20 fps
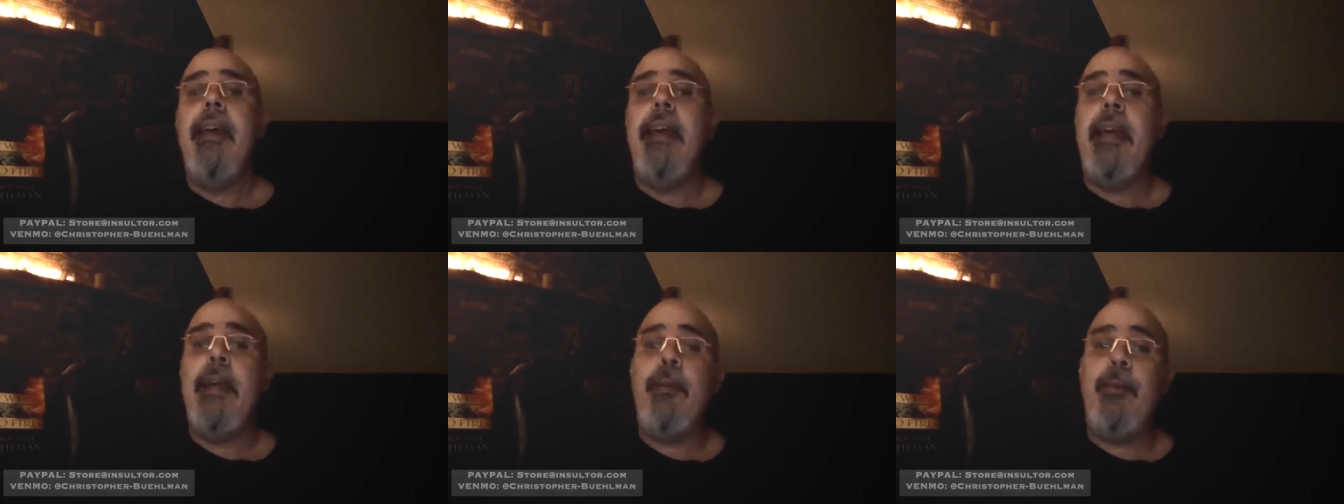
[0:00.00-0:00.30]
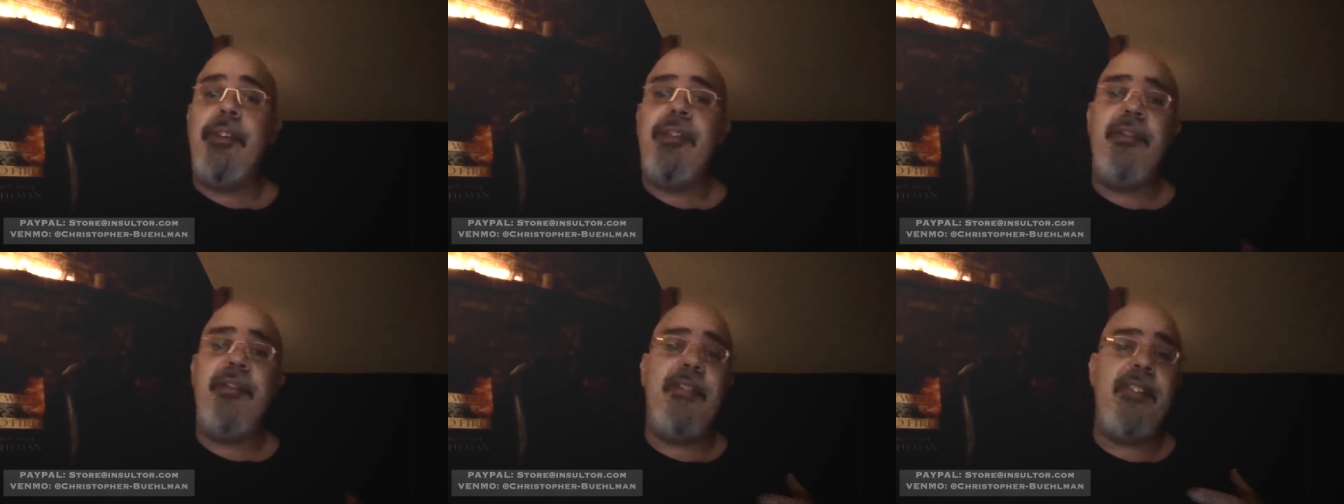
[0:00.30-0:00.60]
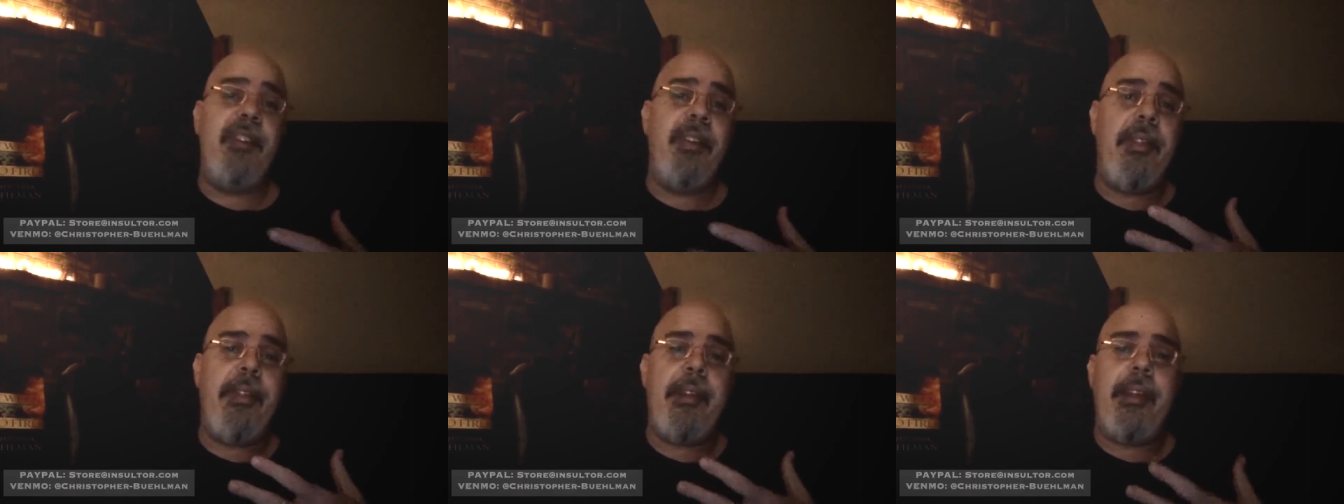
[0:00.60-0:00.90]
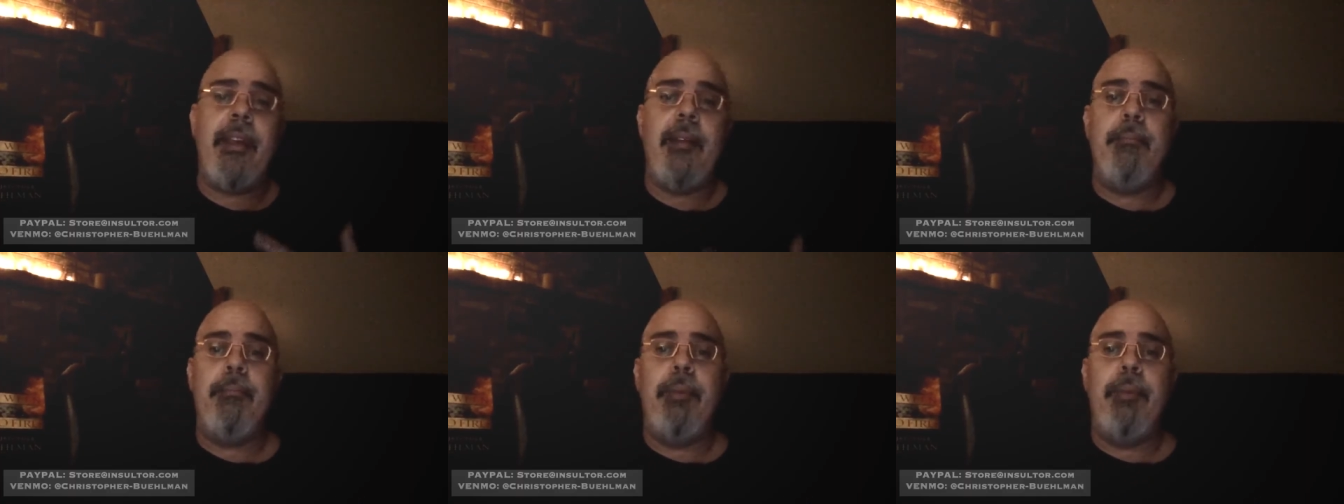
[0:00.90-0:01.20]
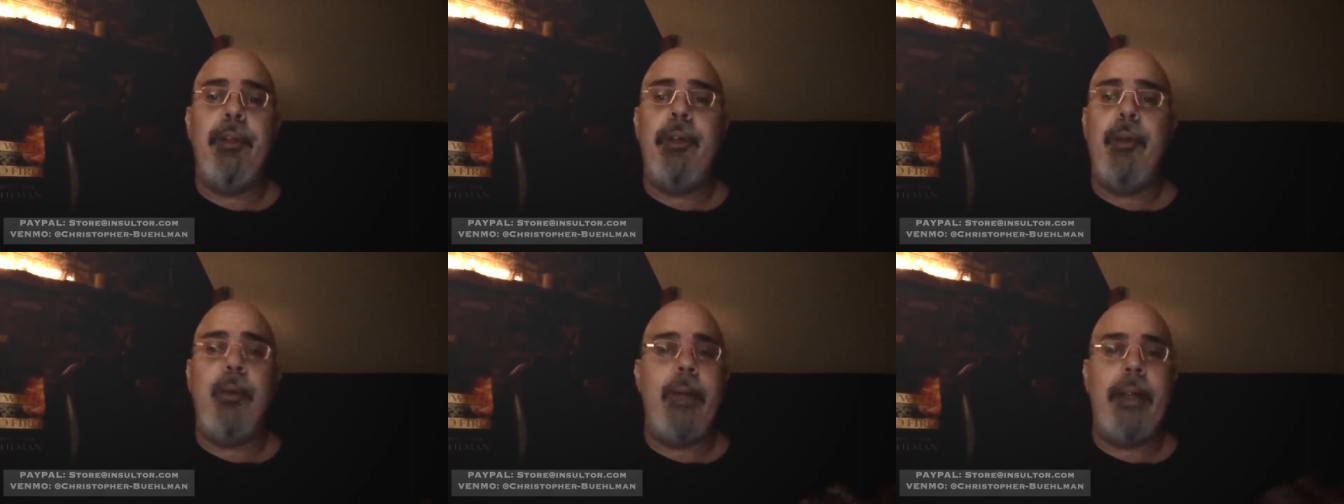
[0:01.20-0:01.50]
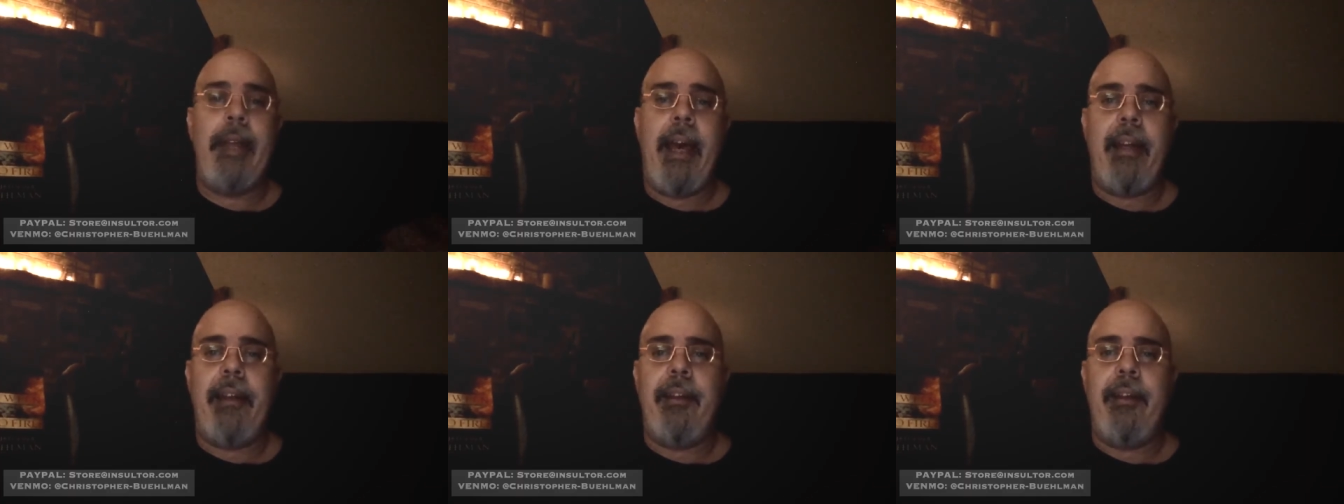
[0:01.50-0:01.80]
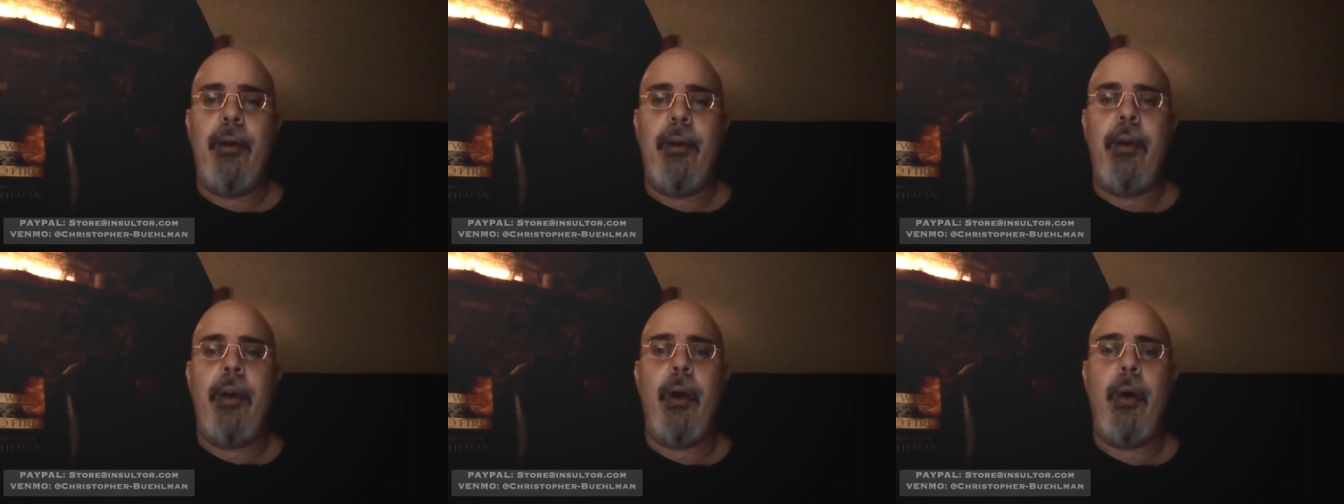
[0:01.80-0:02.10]
It was filthy and blue and had
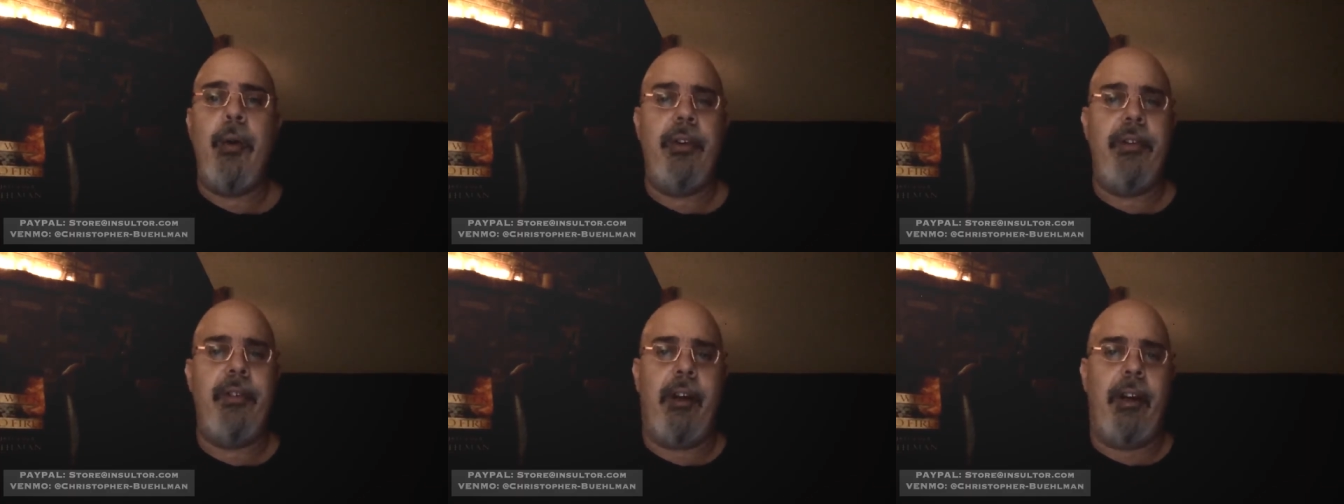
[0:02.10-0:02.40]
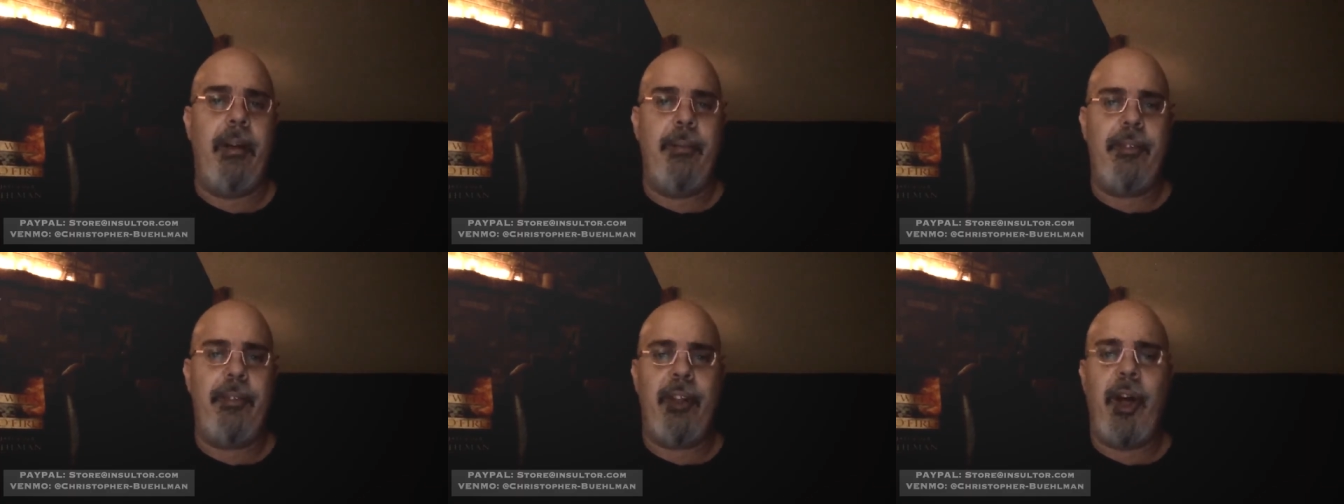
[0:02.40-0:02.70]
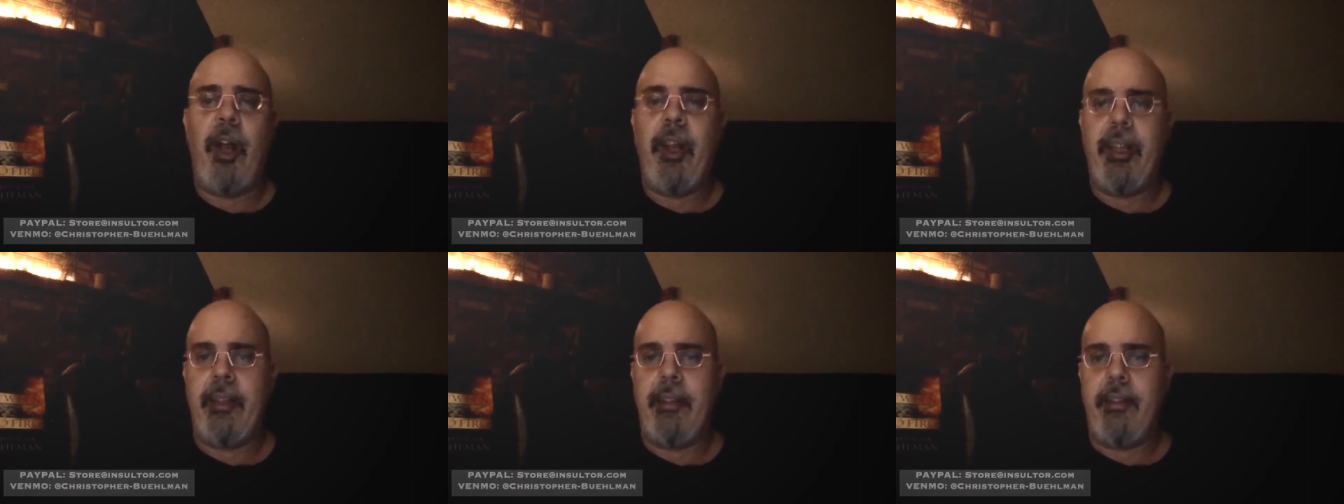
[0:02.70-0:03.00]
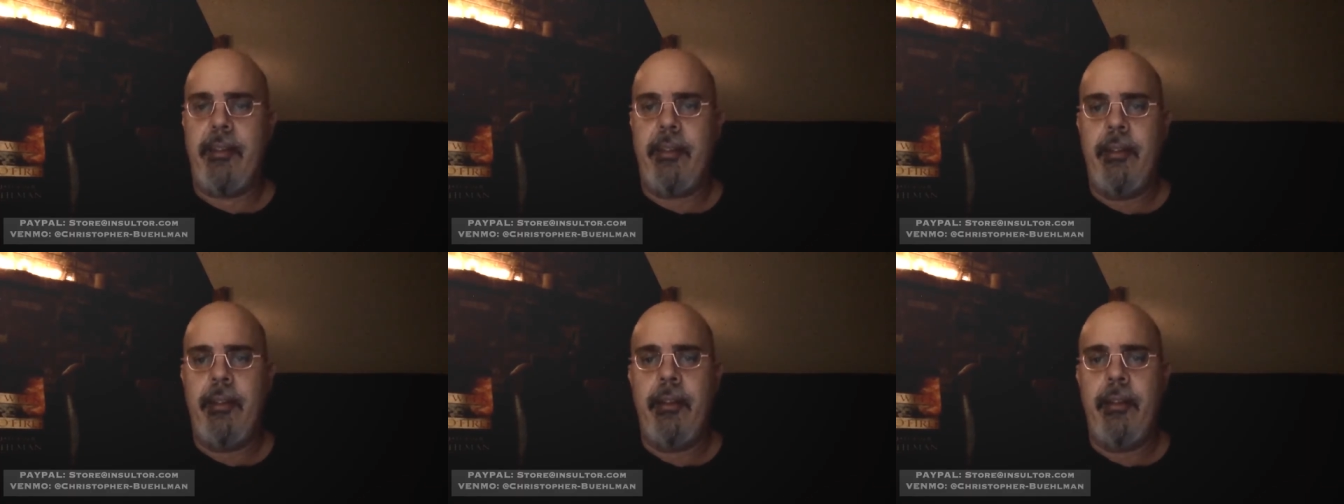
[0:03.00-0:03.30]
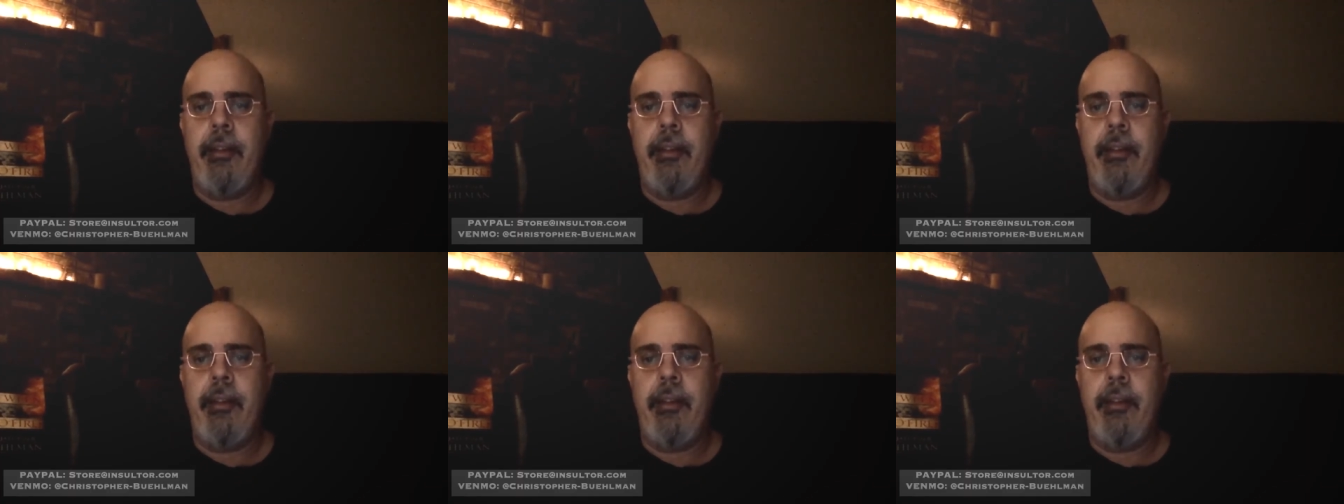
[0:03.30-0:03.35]
no coat of arms on it.